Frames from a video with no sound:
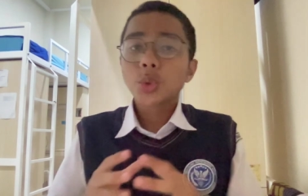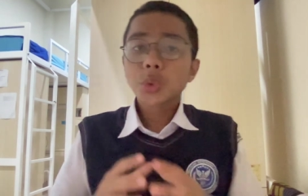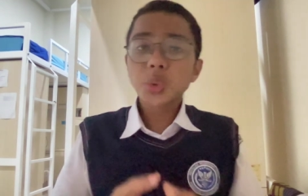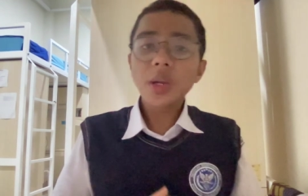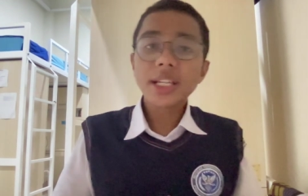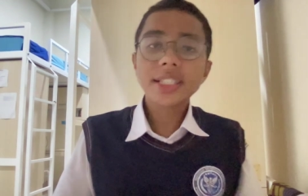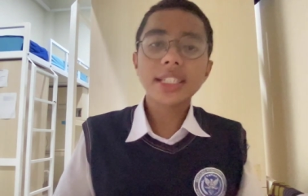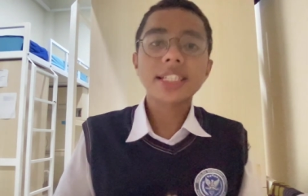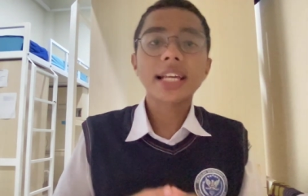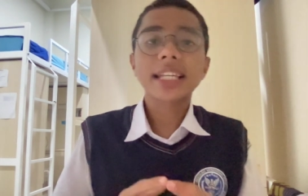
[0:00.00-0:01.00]
Trade
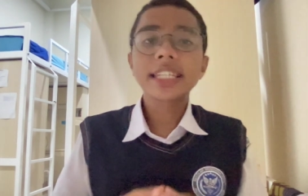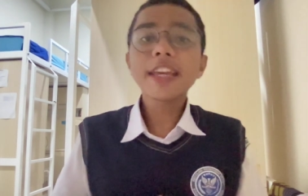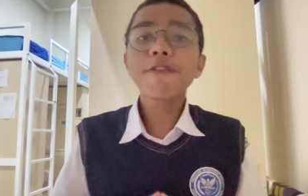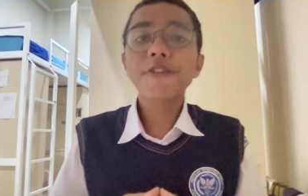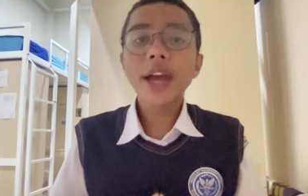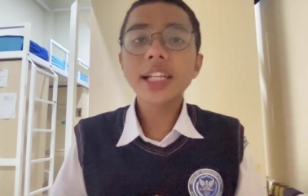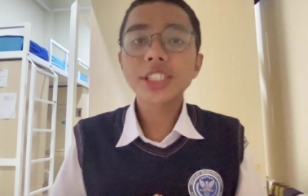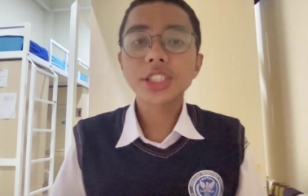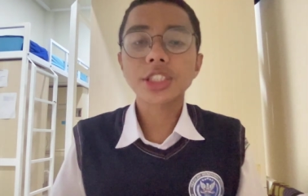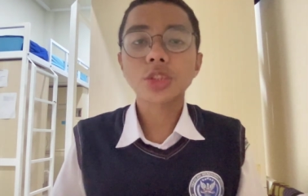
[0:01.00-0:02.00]
is a key
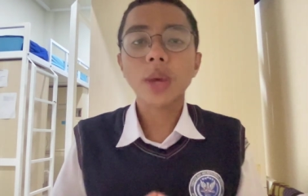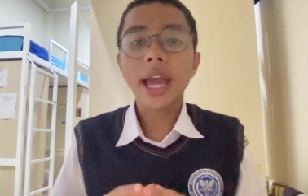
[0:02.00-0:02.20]
factor to